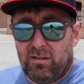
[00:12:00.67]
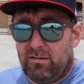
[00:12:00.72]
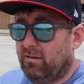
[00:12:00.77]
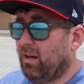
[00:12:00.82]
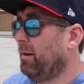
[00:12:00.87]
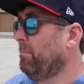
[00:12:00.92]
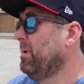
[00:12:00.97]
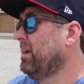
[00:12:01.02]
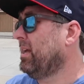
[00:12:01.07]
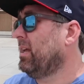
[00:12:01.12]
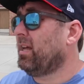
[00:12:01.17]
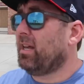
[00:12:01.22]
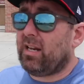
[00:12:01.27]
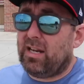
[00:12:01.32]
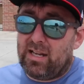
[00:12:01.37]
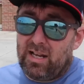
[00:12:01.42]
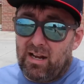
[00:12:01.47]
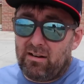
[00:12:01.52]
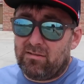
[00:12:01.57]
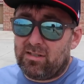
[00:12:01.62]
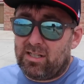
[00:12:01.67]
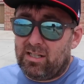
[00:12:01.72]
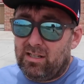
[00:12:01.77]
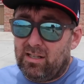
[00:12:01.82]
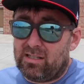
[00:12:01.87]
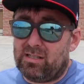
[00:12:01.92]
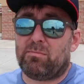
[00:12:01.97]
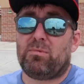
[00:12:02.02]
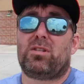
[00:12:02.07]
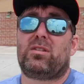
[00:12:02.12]
not making any
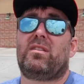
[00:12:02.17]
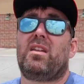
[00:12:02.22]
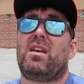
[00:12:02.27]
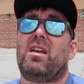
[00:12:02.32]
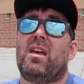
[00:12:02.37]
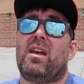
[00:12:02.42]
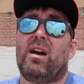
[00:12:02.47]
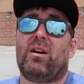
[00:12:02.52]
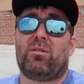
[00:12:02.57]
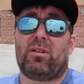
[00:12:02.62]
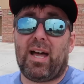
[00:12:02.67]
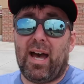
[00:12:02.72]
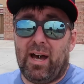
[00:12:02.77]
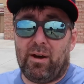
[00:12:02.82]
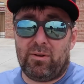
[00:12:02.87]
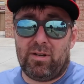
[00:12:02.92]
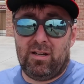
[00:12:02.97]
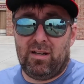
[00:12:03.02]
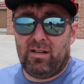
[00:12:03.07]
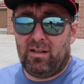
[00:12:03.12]
guarantees. I'm just thinking out loud.